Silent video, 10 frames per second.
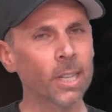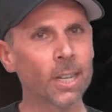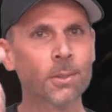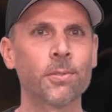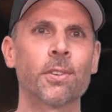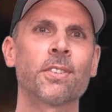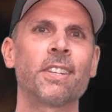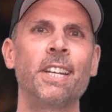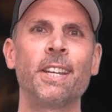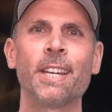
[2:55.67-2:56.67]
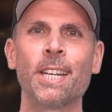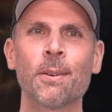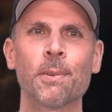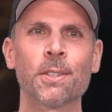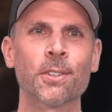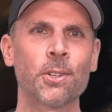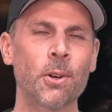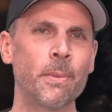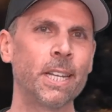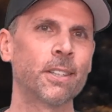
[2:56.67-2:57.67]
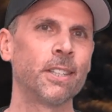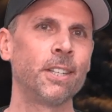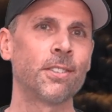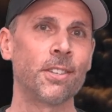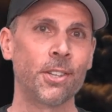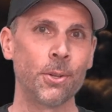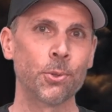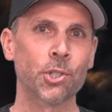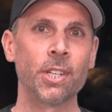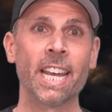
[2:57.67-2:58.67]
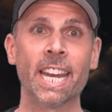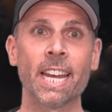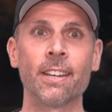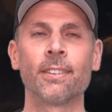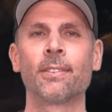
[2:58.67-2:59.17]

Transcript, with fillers: out for sending Elon Musk to a mental institution again.